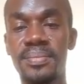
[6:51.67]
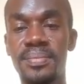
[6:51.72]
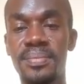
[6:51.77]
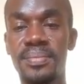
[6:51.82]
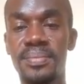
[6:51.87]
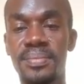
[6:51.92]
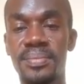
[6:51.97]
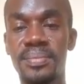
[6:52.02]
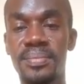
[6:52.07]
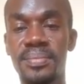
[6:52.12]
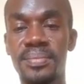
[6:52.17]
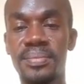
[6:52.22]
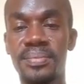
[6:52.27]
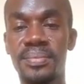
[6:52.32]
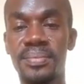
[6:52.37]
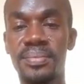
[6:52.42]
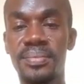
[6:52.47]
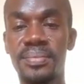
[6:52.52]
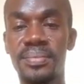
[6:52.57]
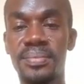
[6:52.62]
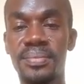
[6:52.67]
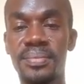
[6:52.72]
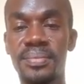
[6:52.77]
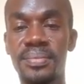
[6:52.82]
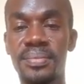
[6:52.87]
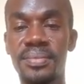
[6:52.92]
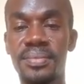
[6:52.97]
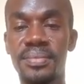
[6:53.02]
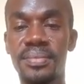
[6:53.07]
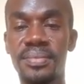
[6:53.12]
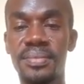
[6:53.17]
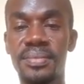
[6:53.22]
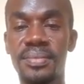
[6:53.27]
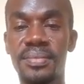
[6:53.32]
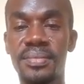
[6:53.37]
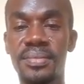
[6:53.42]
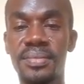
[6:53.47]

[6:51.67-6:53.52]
Nothing is said.